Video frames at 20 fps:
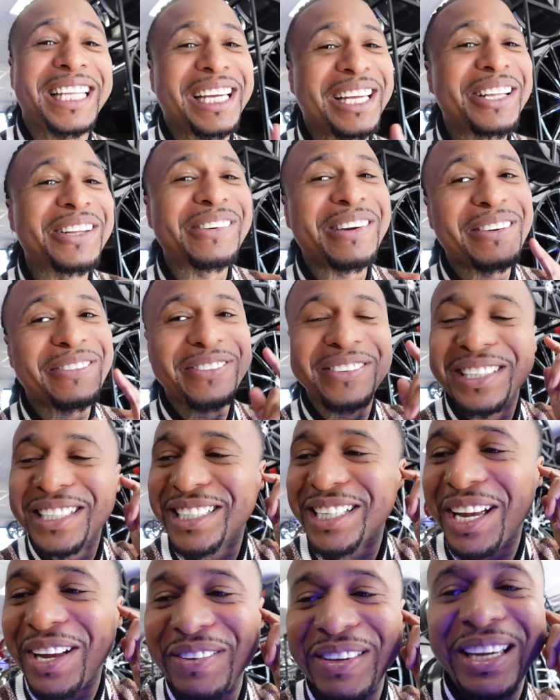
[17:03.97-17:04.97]
the hell away from the
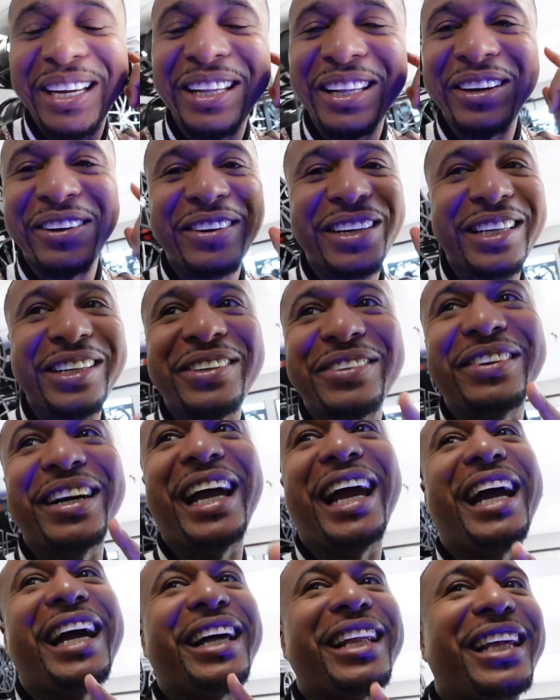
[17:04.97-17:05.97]
shop. Y'all already know
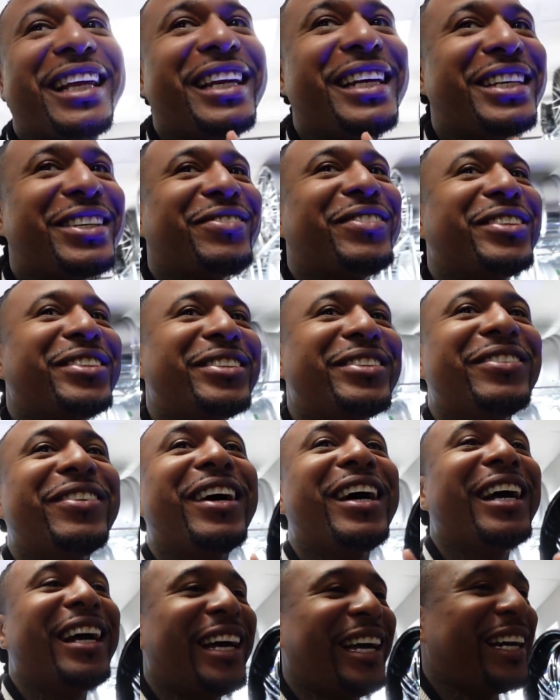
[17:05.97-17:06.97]
Al in this move.
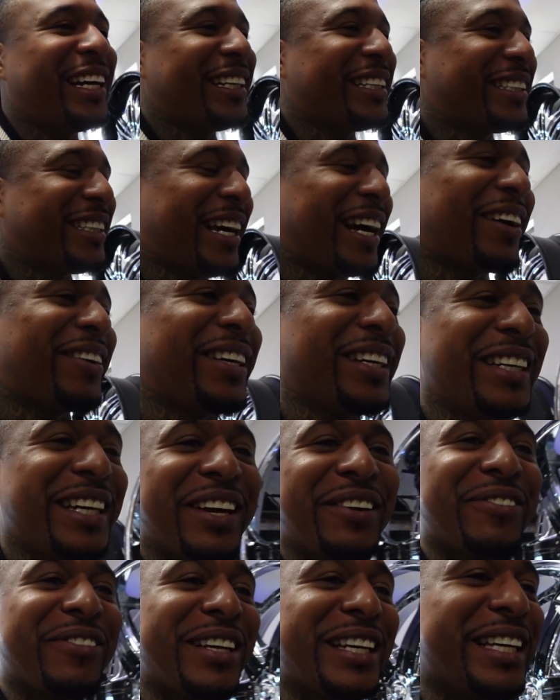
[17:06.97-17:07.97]
It is time to
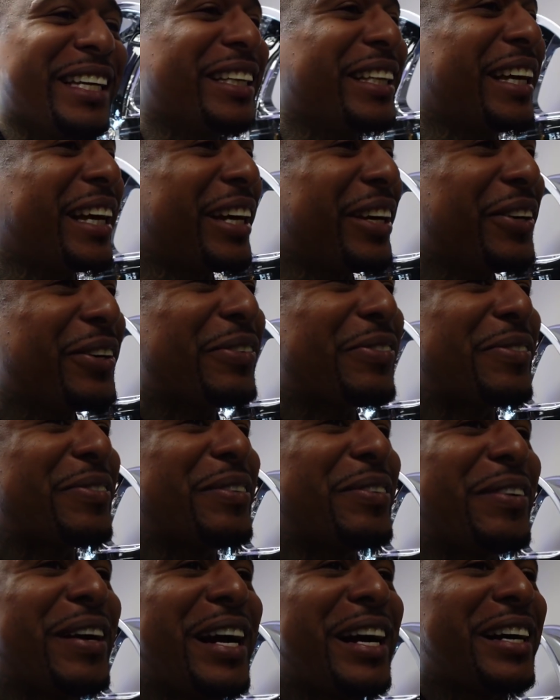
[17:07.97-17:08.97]
definitely get the hell
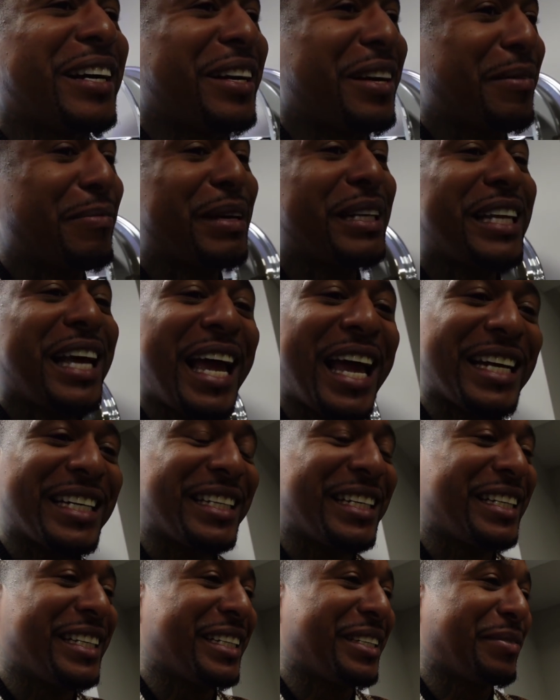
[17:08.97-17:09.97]
from around here. I'm about to
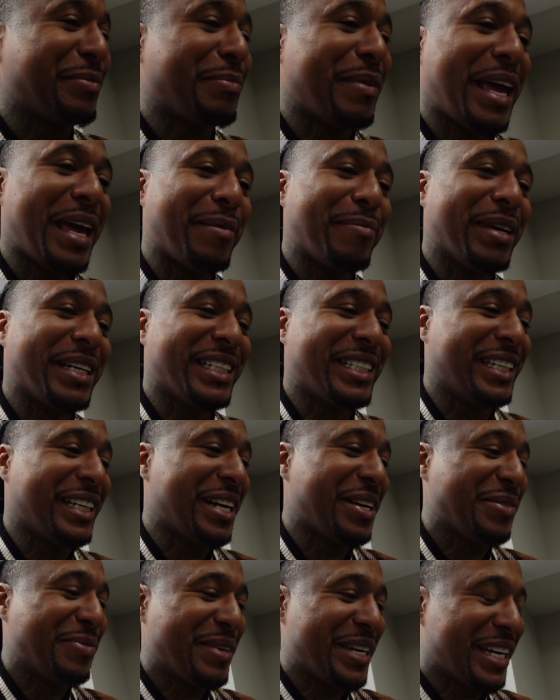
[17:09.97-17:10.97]
actually just bag my
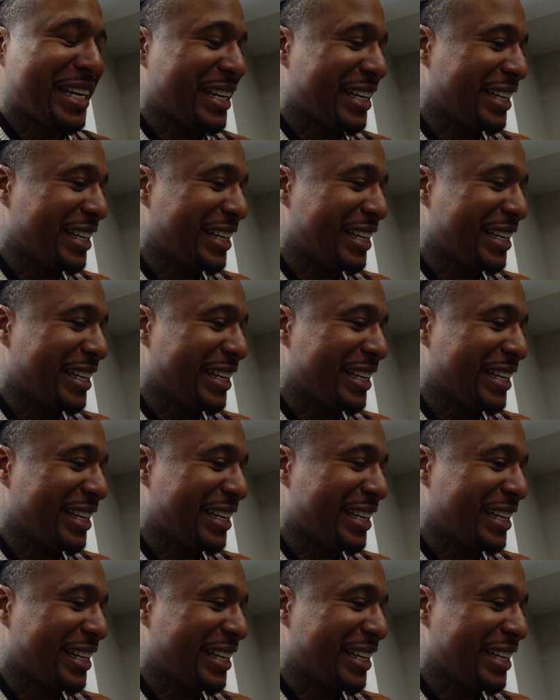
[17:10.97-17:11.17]
shit out, man.